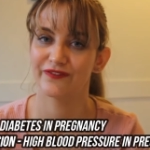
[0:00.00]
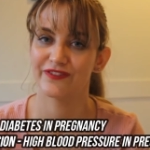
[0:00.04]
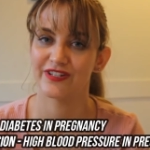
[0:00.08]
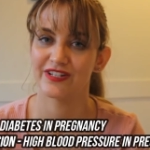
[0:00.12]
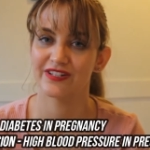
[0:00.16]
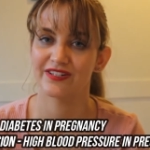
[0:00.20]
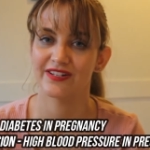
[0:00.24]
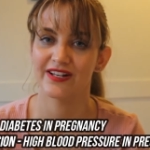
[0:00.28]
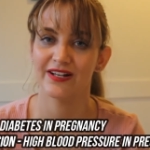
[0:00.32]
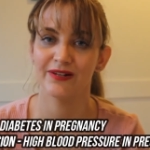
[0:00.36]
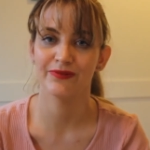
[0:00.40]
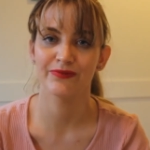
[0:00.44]
of
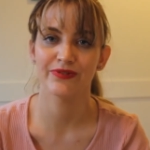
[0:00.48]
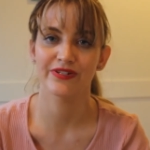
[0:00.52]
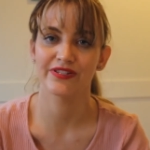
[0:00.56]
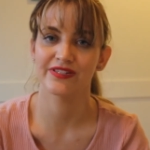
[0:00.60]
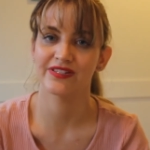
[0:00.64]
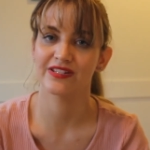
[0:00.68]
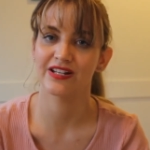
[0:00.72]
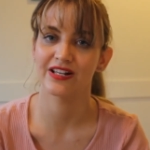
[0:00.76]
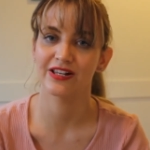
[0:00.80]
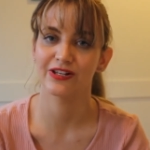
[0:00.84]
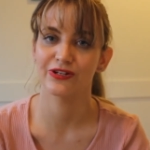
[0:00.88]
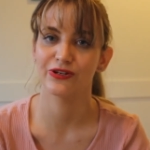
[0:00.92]
detail,
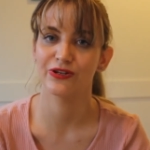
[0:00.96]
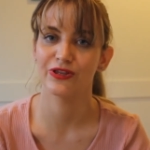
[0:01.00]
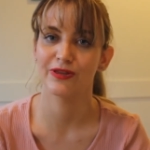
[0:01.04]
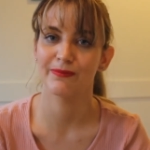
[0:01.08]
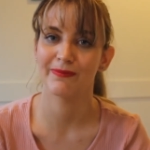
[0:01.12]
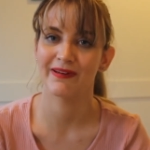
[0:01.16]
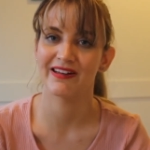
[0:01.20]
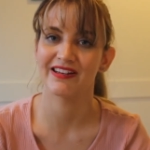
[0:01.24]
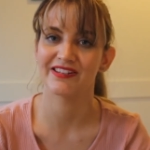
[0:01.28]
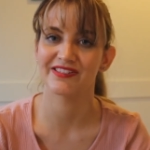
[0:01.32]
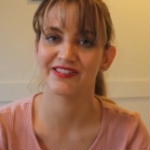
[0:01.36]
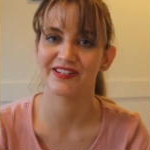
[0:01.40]
just telling you the
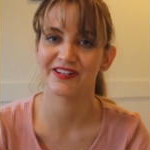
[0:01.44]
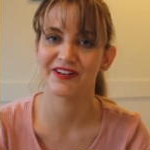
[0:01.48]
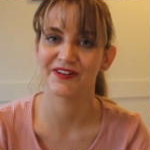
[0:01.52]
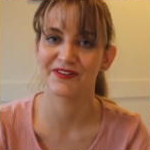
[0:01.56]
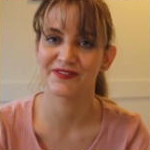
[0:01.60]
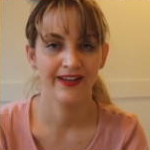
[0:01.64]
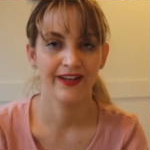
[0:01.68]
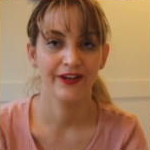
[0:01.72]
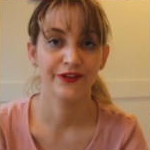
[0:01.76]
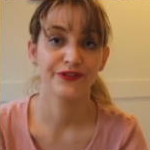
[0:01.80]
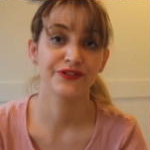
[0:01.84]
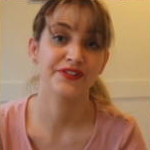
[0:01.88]
basic.
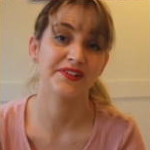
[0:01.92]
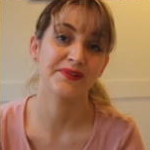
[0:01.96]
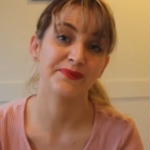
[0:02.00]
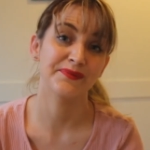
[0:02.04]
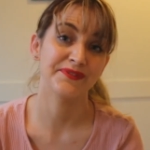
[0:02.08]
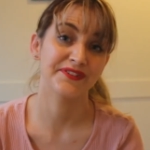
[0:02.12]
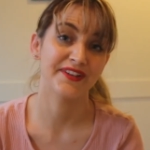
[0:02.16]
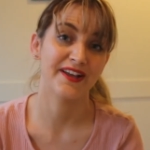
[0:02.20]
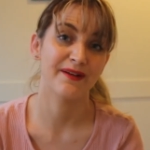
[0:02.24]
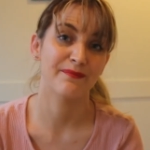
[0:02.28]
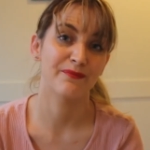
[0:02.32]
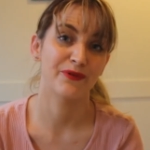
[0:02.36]
So that
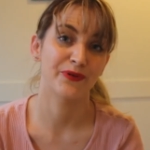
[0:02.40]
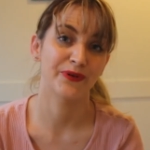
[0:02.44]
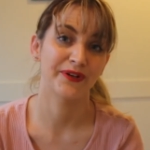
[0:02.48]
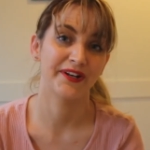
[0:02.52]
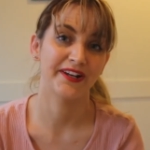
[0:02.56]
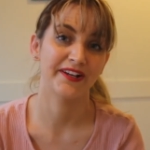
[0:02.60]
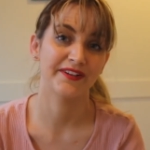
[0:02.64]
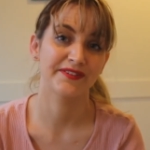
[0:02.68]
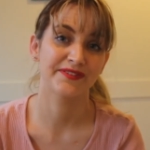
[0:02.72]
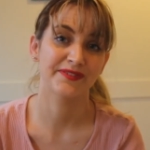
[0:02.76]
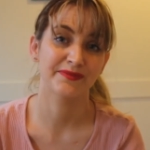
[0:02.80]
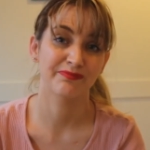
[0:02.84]
was our
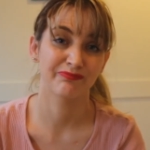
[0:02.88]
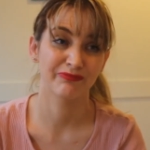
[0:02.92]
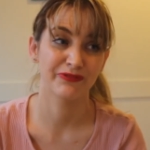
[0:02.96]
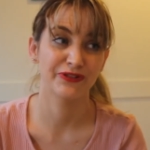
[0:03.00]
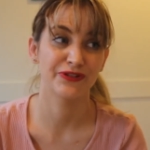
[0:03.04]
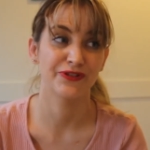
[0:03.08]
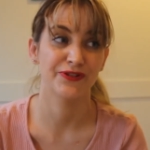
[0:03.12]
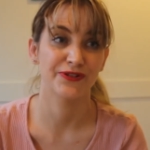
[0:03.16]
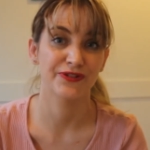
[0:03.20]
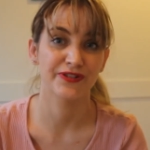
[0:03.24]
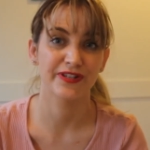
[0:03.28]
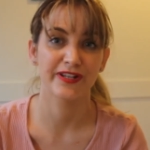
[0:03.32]
mornings,
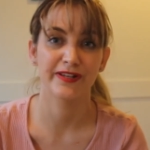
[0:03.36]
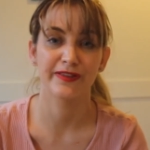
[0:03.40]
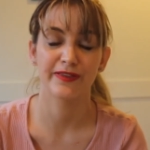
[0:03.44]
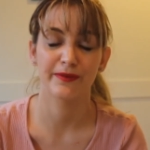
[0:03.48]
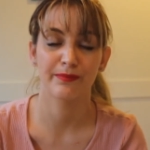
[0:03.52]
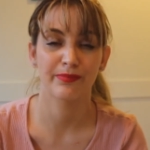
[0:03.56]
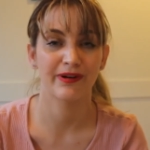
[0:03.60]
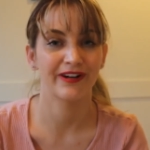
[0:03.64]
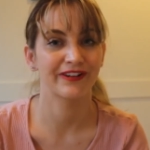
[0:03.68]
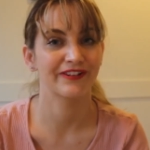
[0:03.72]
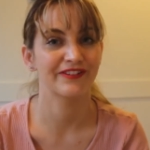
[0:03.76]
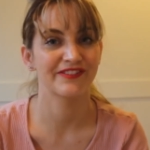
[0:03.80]
was usually the
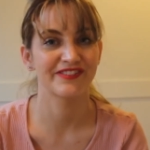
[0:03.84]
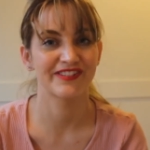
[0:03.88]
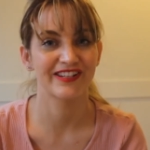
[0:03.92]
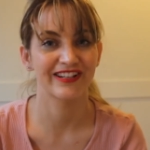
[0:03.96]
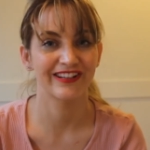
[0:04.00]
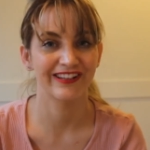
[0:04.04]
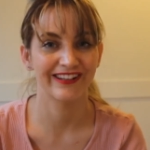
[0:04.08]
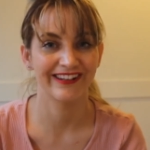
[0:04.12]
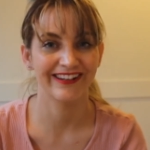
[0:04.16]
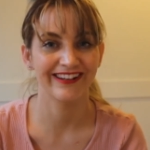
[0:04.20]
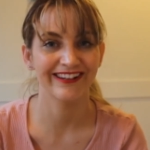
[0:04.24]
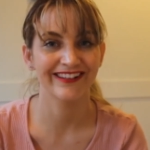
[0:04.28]
pregnancy
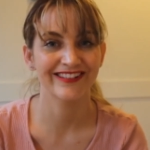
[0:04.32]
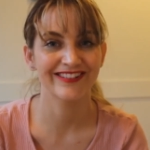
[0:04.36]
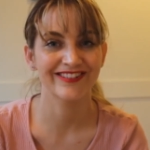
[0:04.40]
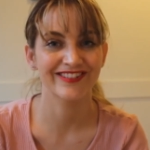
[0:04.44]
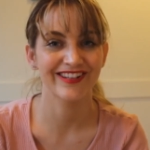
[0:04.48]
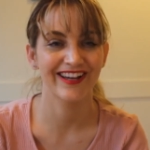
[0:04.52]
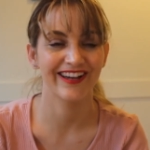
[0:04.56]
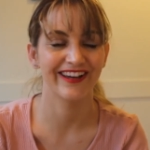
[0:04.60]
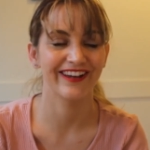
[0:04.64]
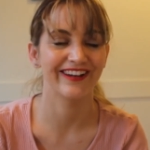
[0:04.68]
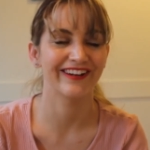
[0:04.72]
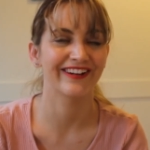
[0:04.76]
clinics,
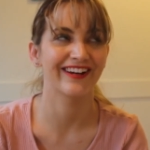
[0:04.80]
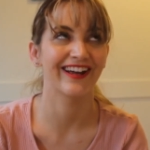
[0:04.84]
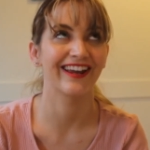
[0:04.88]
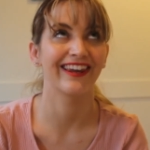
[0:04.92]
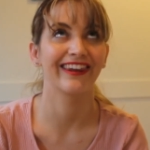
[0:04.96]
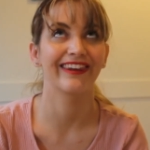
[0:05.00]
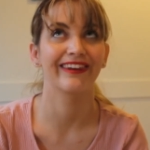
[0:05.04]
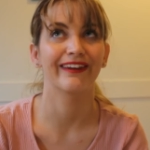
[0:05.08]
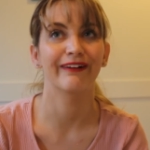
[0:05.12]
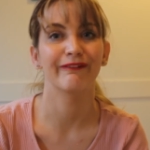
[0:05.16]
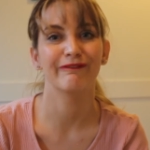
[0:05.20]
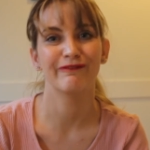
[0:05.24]
and I
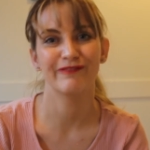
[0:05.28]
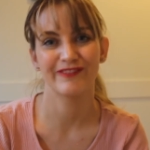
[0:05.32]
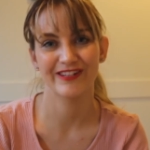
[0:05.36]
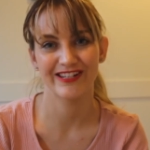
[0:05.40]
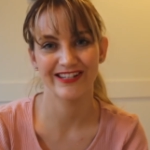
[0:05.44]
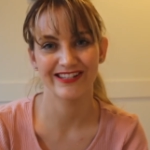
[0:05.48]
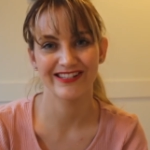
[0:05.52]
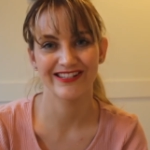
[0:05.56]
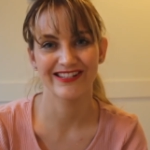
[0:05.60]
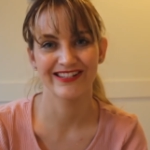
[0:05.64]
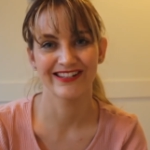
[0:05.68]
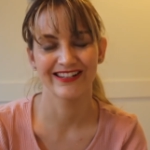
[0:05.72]
loved
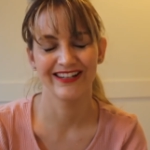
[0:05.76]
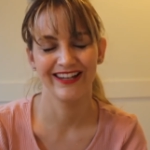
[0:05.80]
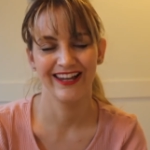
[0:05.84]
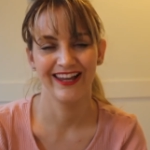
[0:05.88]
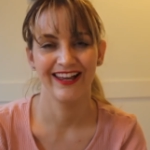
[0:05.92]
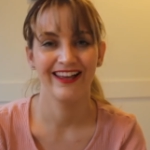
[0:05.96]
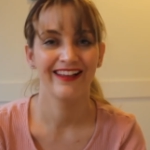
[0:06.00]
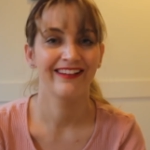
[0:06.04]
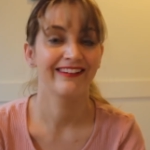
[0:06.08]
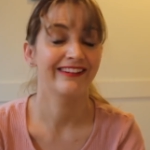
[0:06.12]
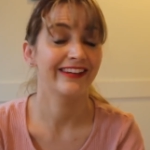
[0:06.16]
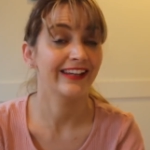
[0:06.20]
it.
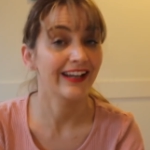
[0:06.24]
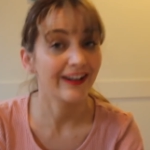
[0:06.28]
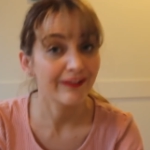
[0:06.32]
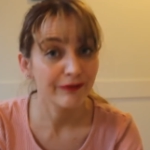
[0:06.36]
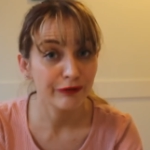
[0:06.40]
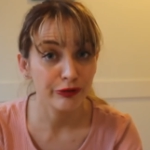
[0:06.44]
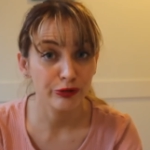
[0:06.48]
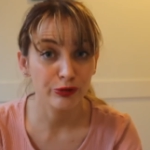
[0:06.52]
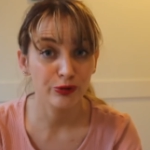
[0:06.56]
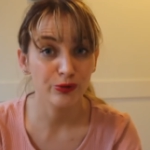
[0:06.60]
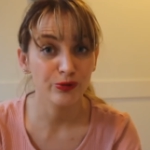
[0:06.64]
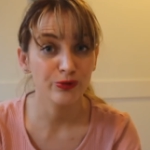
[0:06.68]
The
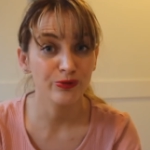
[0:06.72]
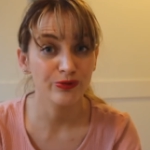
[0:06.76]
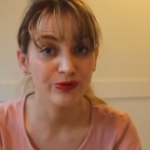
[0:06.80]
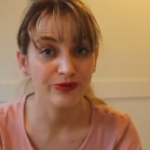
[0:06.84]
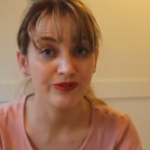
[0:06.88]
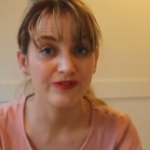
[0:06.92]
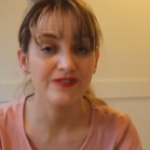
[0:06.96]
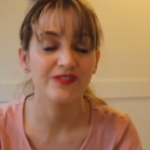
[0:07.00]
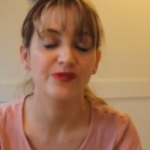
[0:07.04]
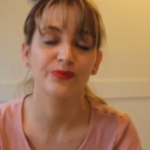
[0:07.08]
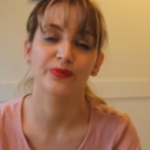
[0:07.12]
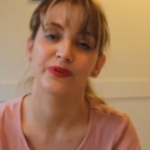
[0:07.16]

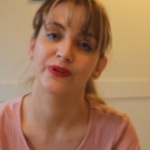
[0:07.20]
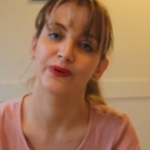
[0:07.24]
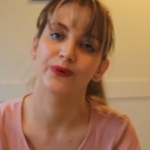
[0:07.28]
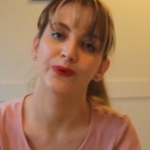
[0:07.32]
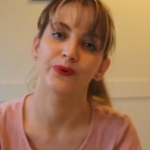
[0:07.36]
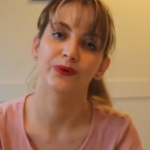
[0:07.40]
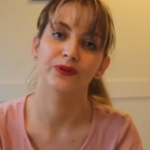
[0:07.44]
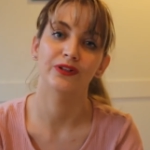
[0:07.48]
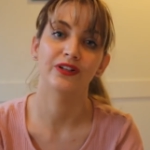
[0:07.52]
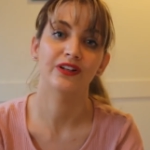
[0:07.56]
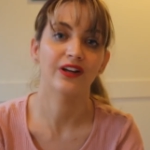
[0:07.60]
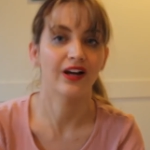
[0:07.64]
afternoons were
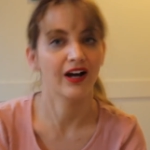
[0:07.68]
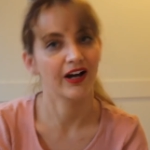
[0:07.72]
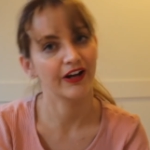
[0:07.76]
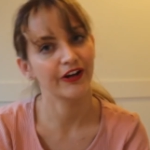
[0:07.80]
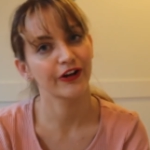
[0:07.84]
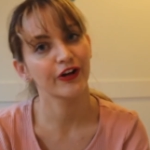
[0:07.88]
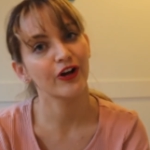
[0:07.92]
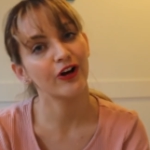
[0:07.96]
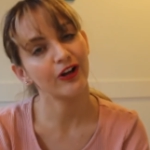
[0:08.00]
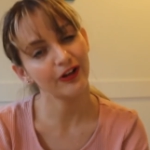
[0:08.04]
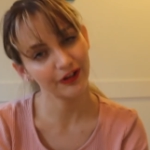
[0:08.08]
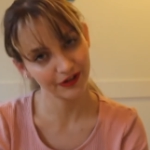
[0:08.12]
all
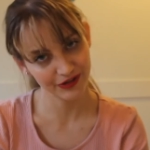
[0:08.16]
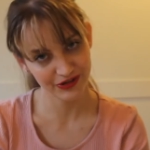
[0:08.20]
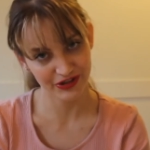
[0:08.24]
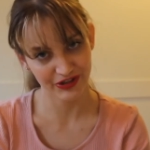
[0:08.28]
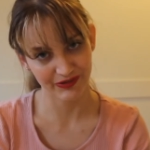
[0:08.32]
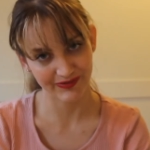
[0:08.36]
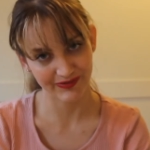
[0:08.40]
gynecology